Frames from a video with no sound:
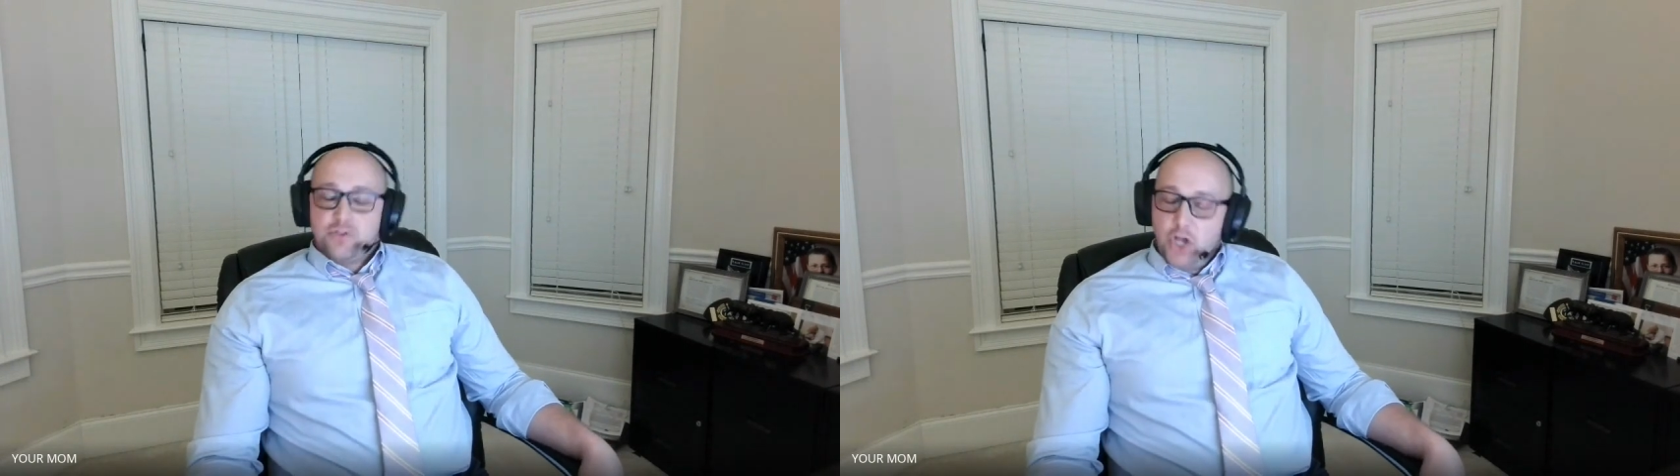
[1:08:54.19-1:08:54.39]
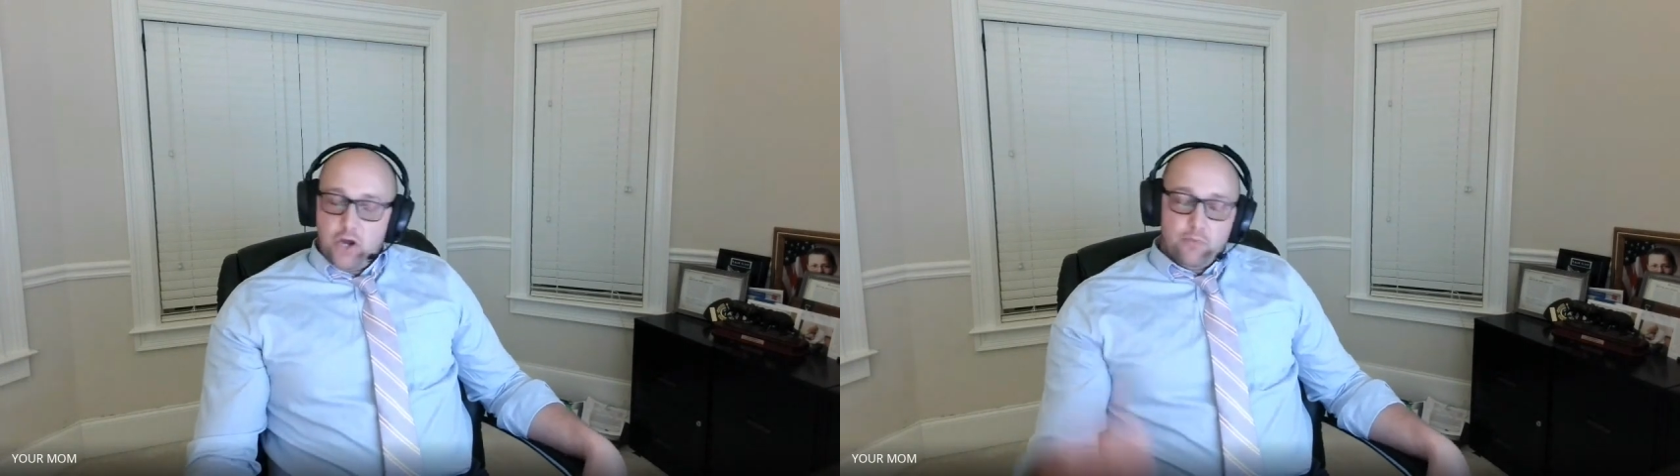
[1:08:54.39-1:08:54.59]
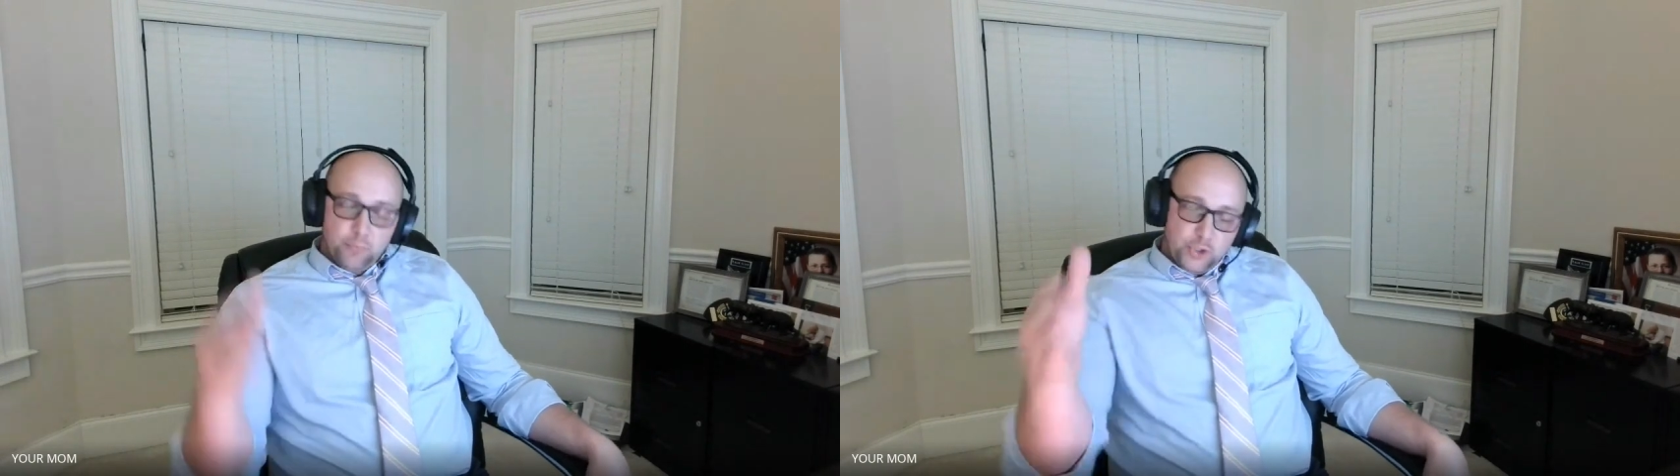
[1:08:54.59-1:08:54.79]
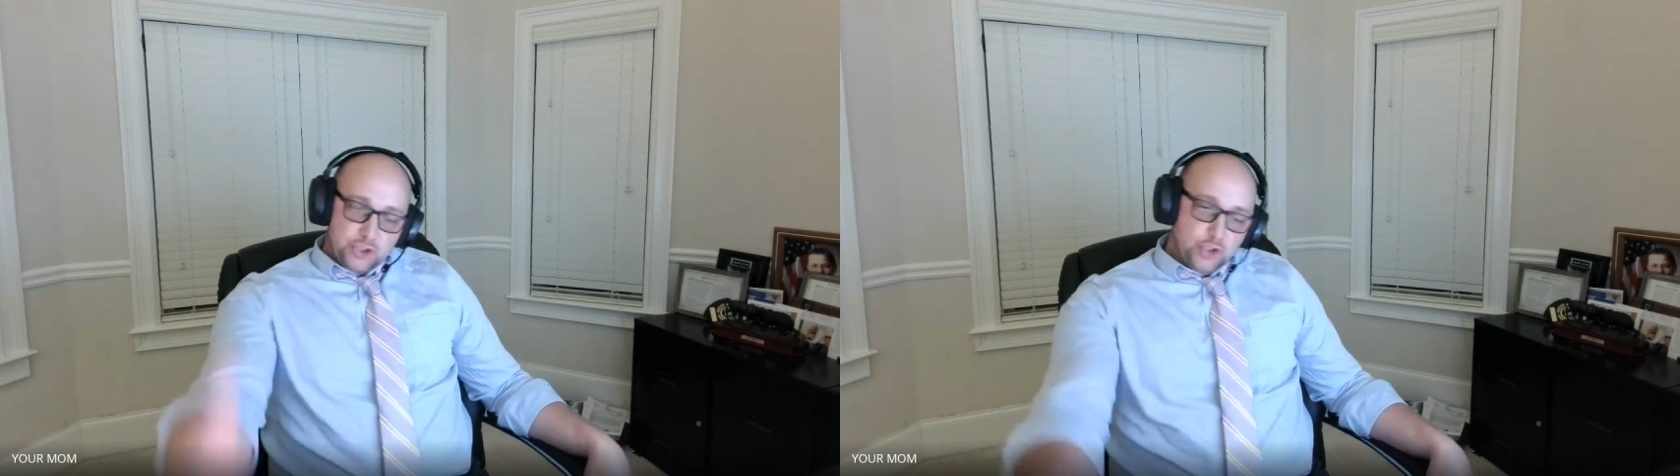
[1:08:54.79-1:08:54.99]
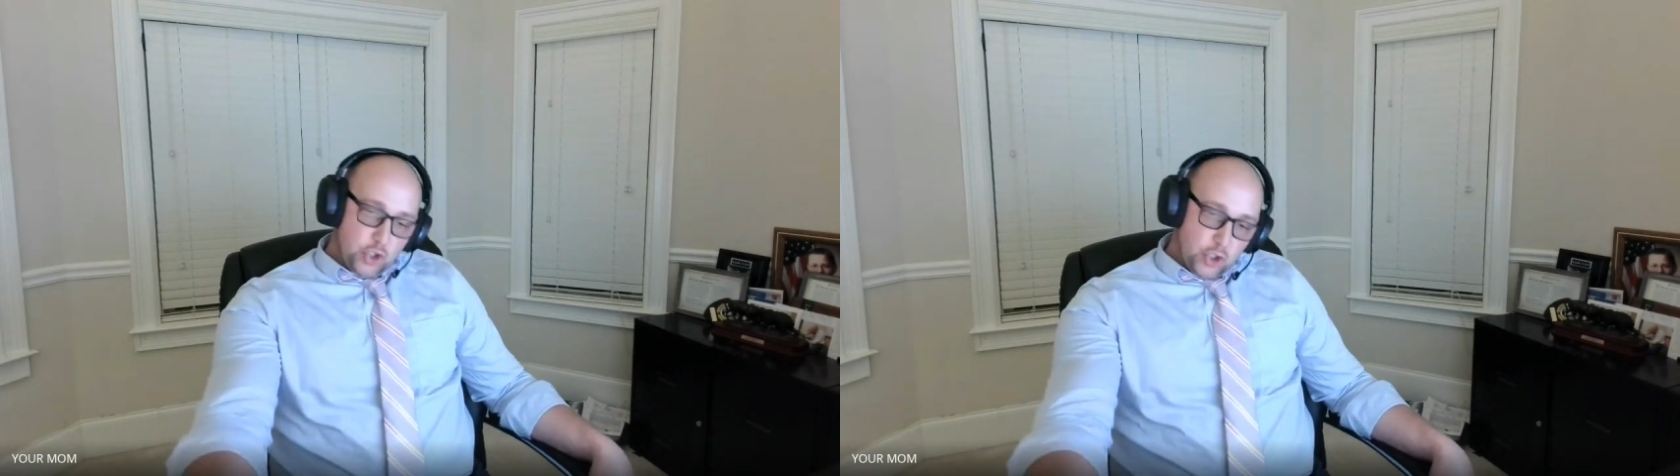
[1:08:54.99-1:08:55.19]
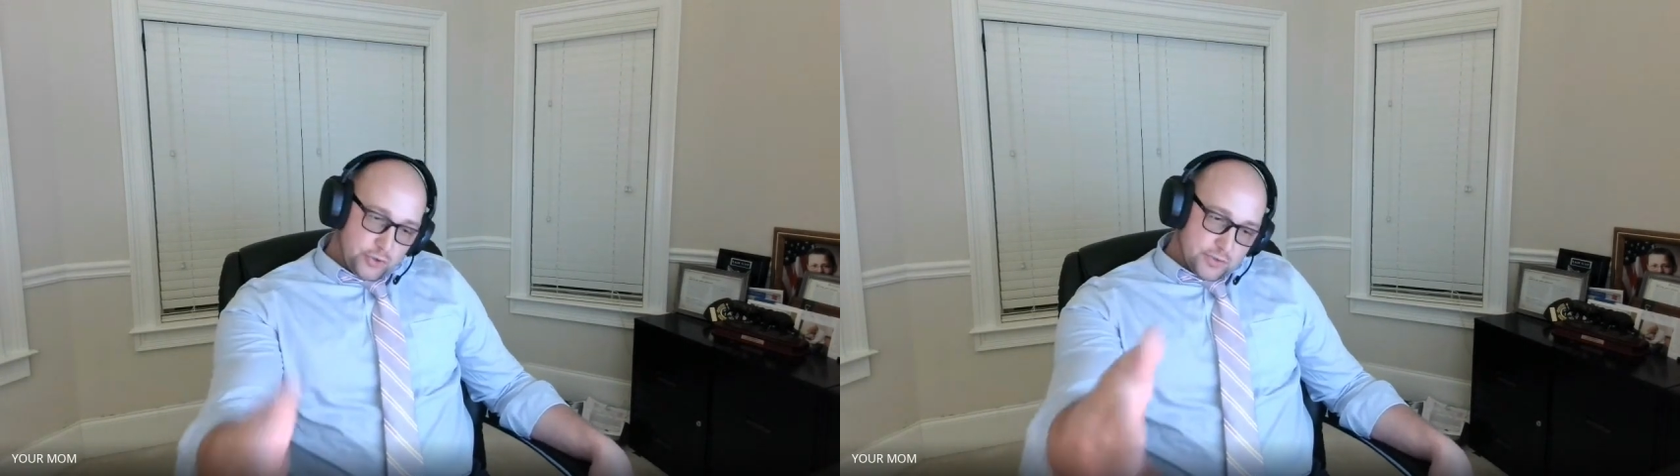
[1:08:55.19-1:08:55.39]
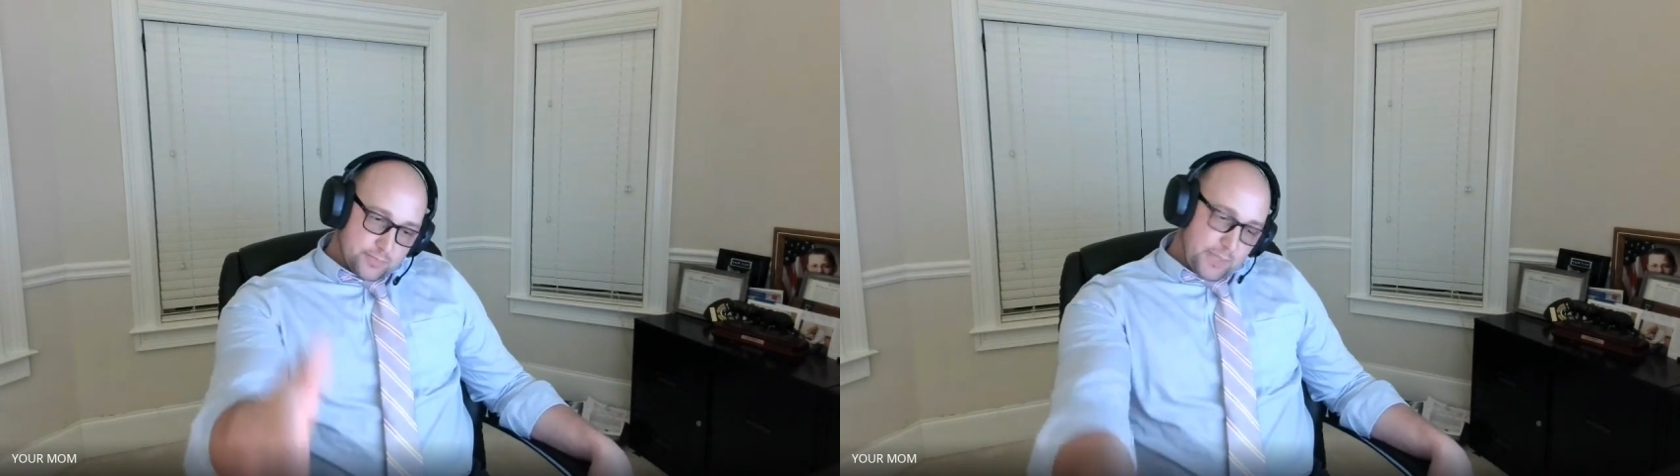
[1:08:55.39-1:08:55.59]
"No, priesthood holders.